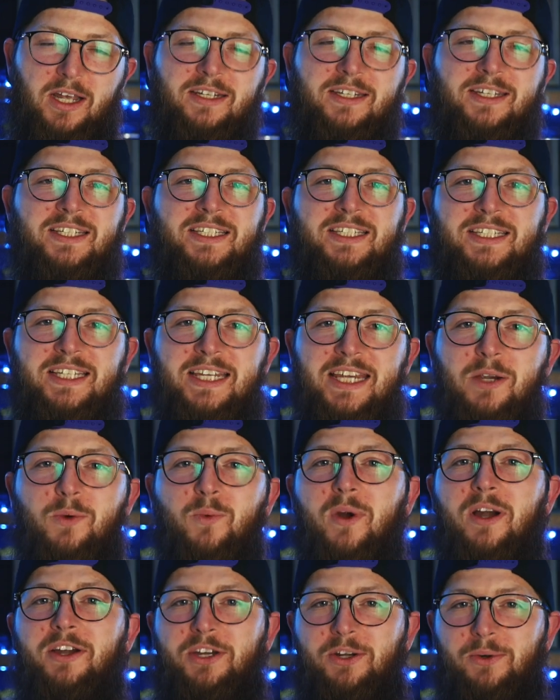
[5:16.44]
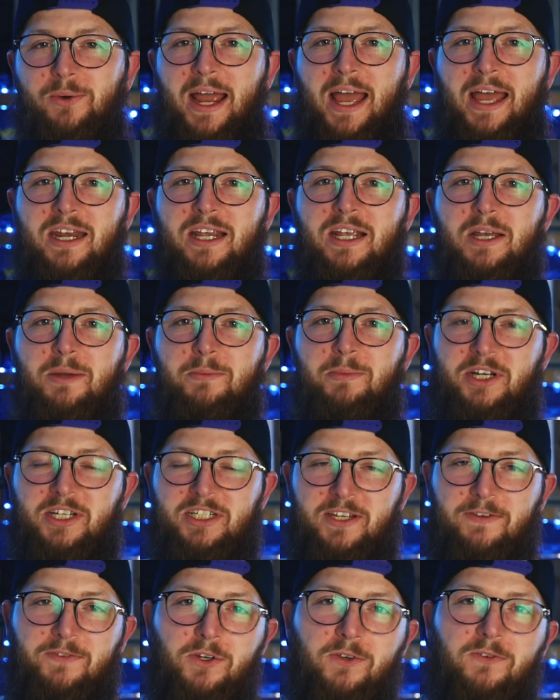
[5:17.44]
To see where you're at,
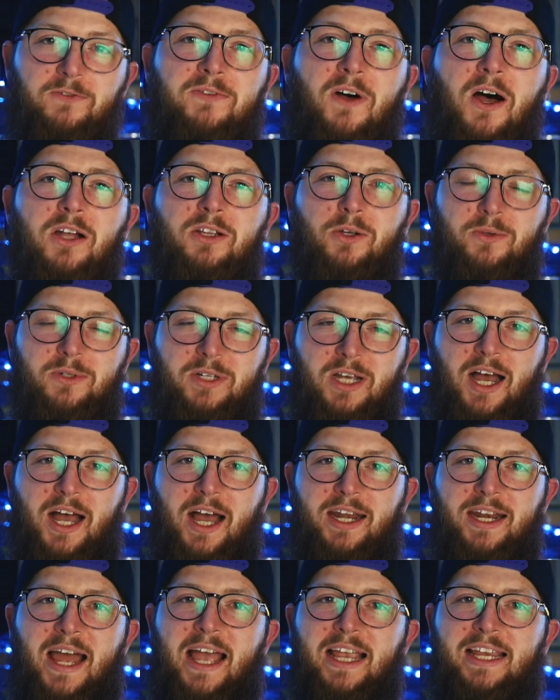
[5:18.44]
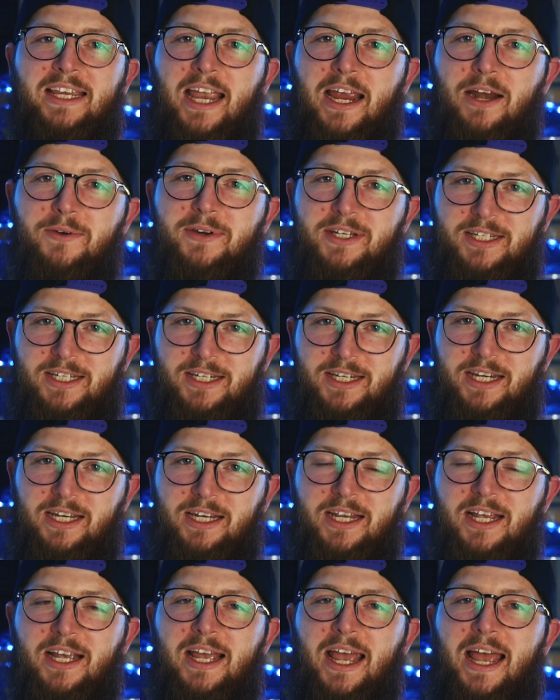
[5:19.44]
because if you follow God, I
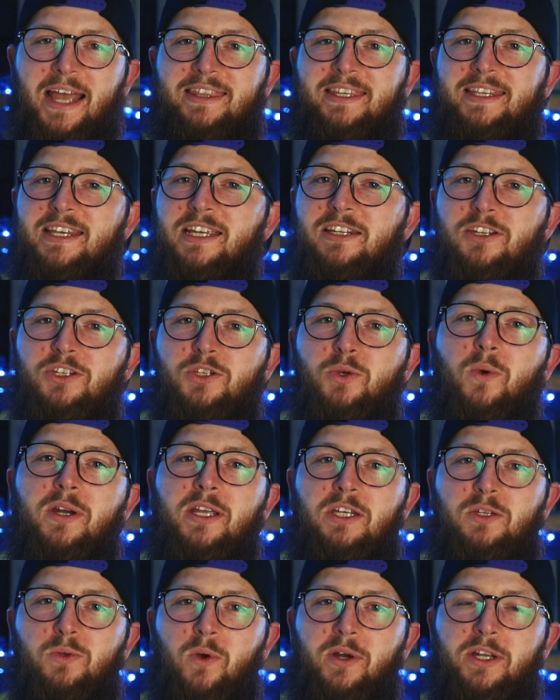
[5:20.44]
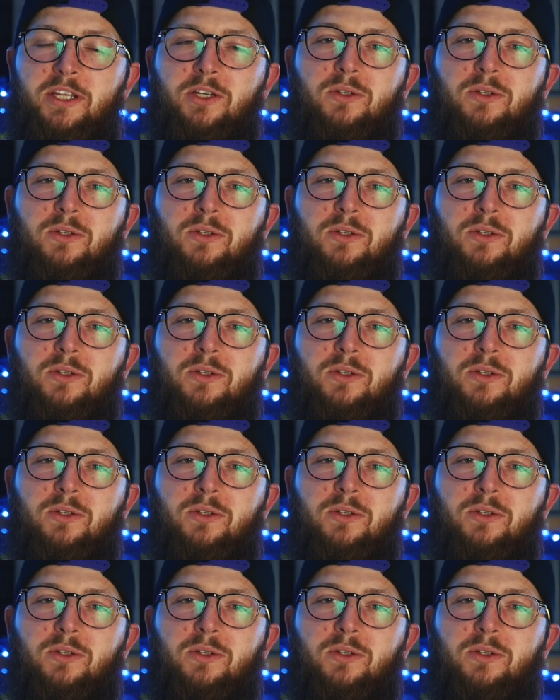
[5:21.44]
guarantee at the end of twenty twenty,